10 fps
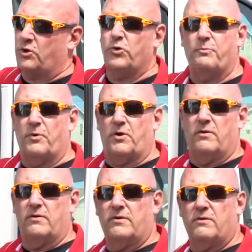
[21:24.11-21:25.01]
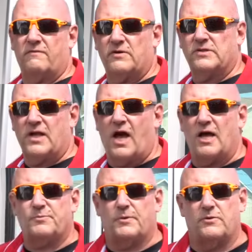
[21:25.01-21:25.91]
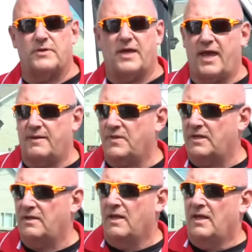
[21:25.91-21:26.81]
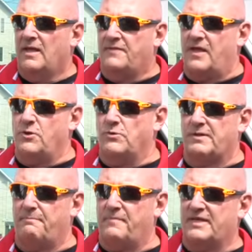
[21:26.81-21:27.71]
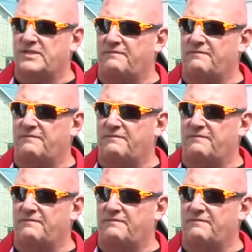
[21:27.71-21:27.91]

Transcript: Cooper University Hospital in Camden, they use a mix